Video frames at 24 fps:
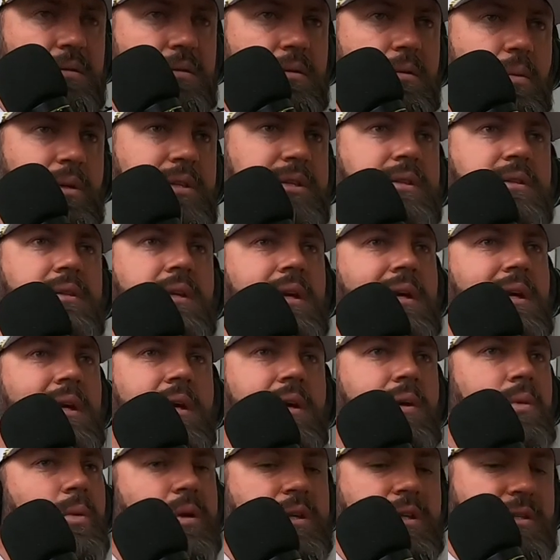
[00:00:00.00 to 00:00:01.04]
which is
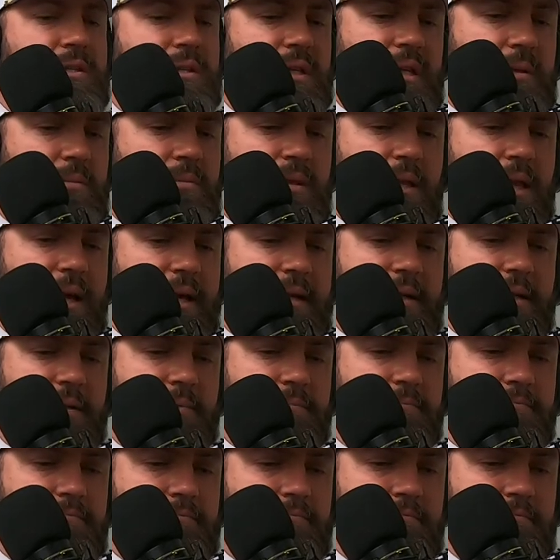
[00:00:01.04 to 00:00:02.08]
which seems like a